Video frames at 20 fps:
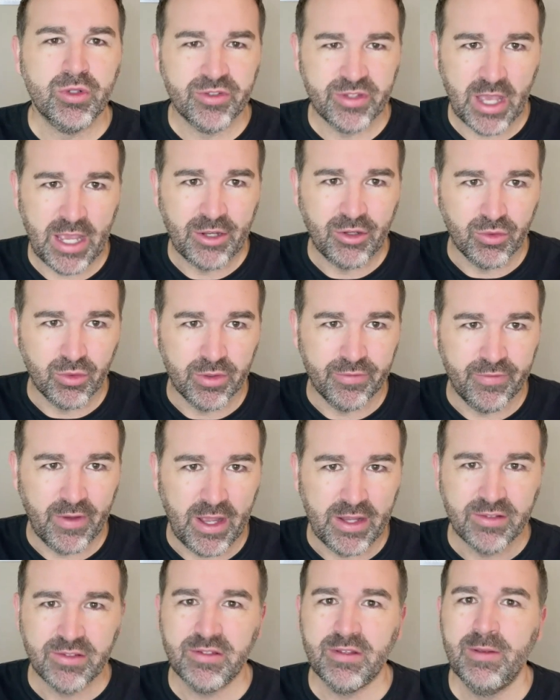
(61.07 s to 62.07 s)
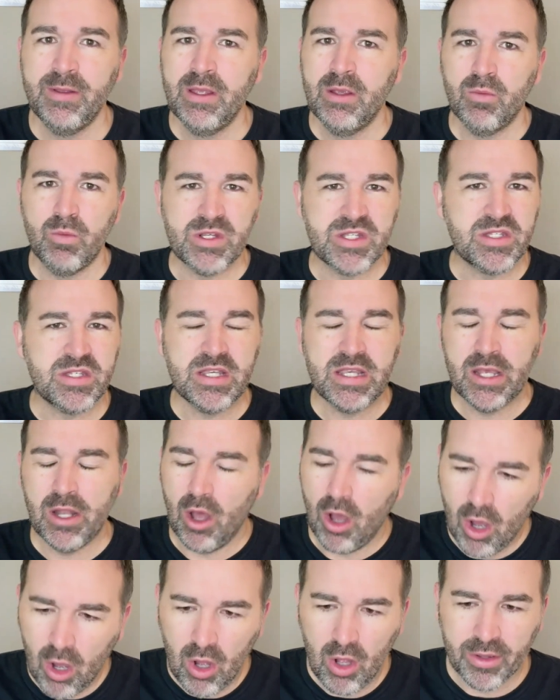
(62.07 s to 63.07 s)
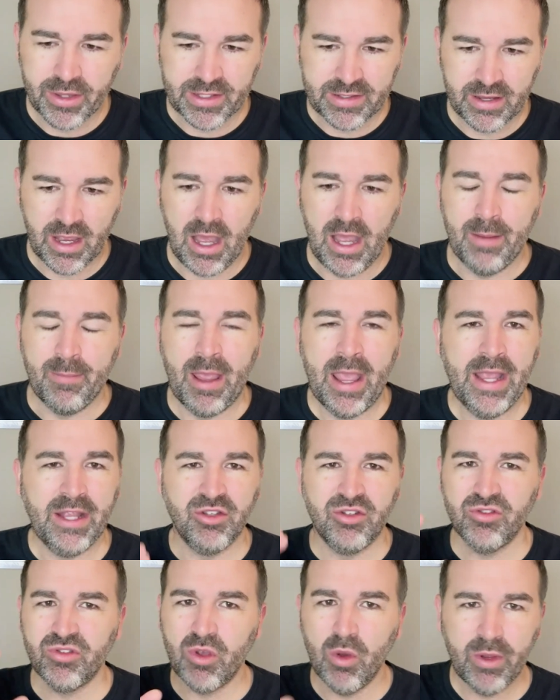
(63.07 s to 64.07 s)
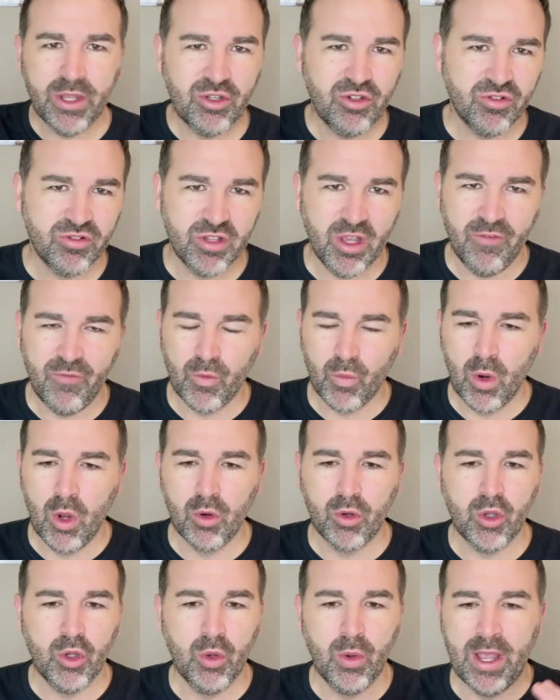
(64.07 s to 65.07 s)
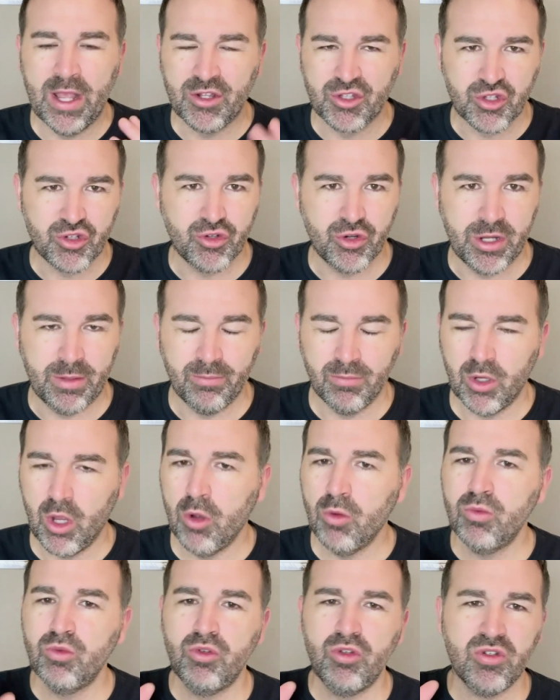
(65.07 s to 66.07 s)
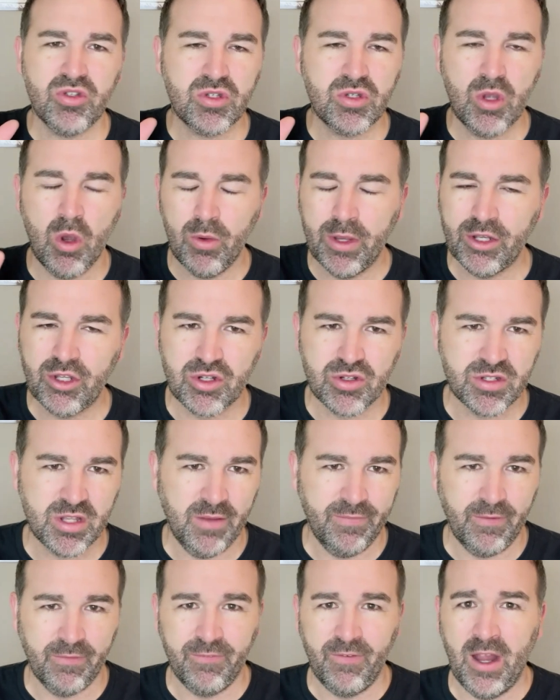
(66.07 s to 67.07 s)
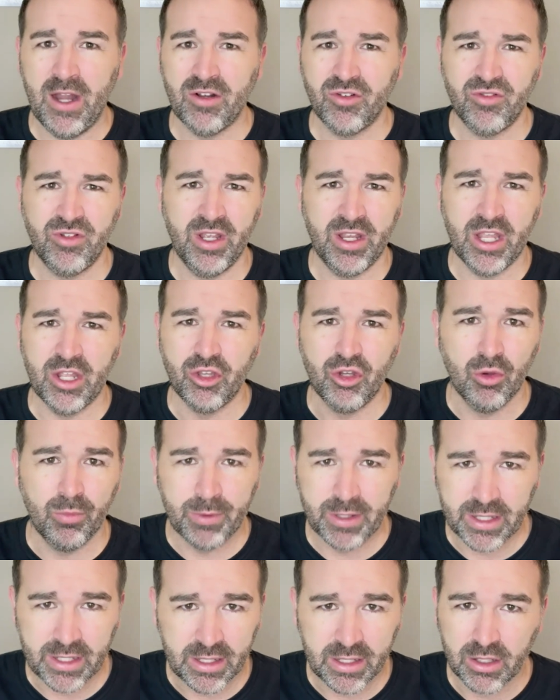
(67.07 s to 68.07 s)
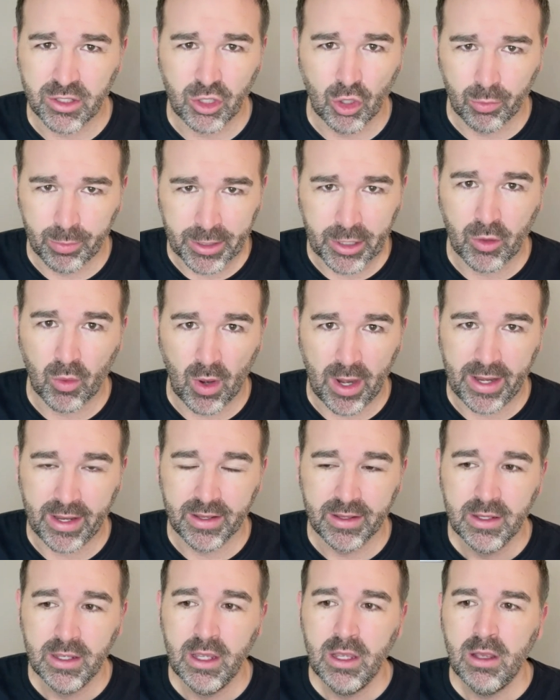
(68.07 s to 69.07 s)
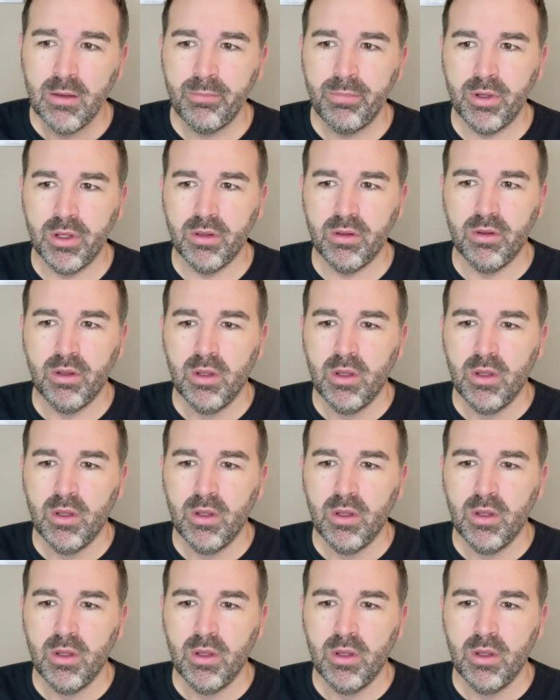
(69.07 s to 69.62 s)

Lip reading: as I do advice. We see it all the time. Hey, just go get yourself a Roku and stream. Go get yourself a Fire Stick and you'll be great. But